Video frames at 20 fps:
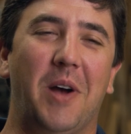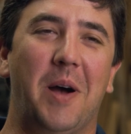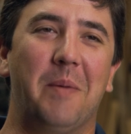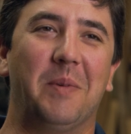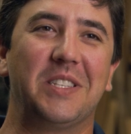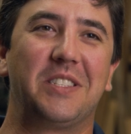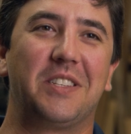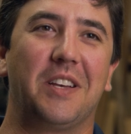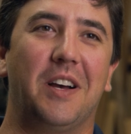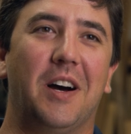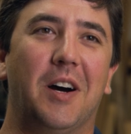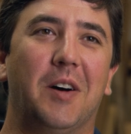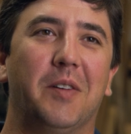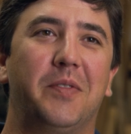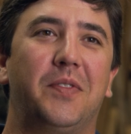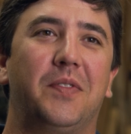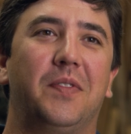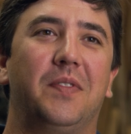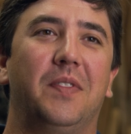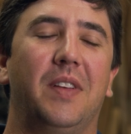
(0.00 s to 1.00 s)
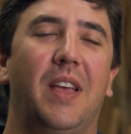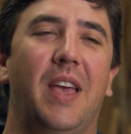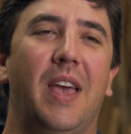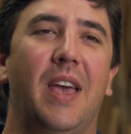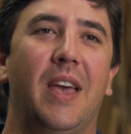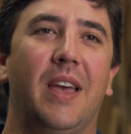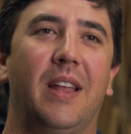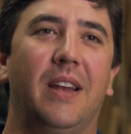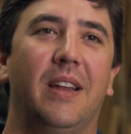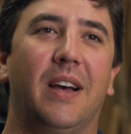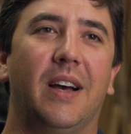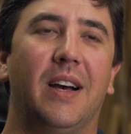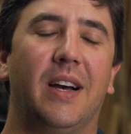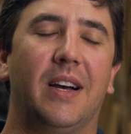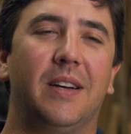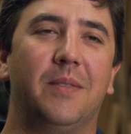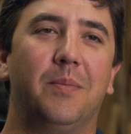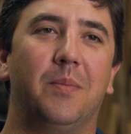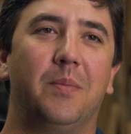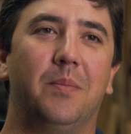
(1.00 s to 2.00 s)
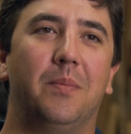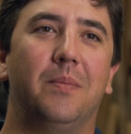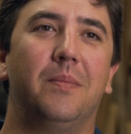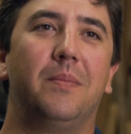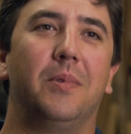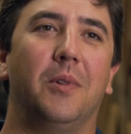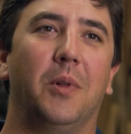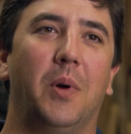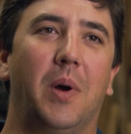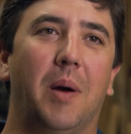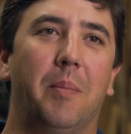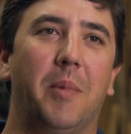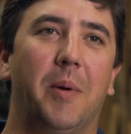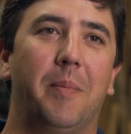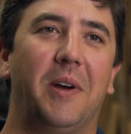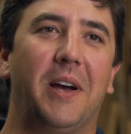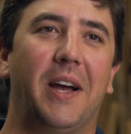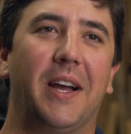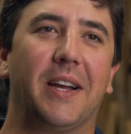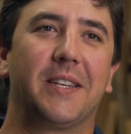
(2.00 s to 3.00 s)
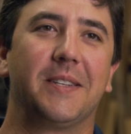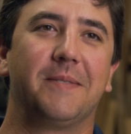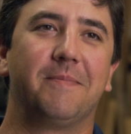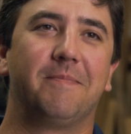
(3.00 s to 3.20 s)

by myself, and uh, blew out my back.